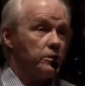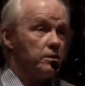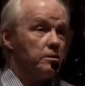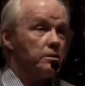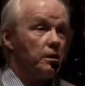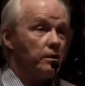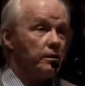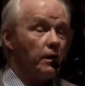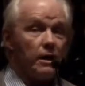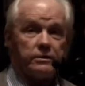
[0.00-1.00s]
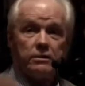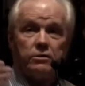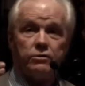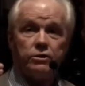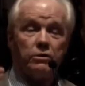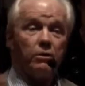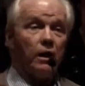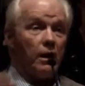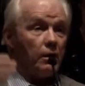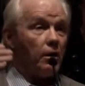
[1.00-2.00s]
which is the
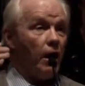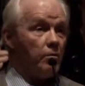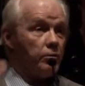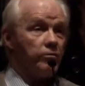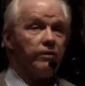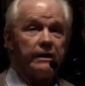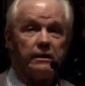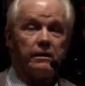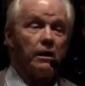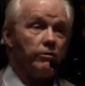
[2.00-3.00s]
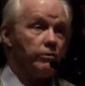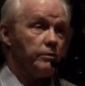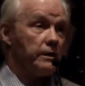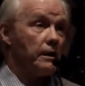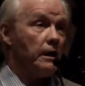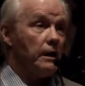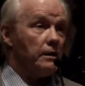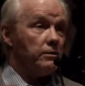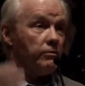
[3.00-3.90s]
constitutional law preventing government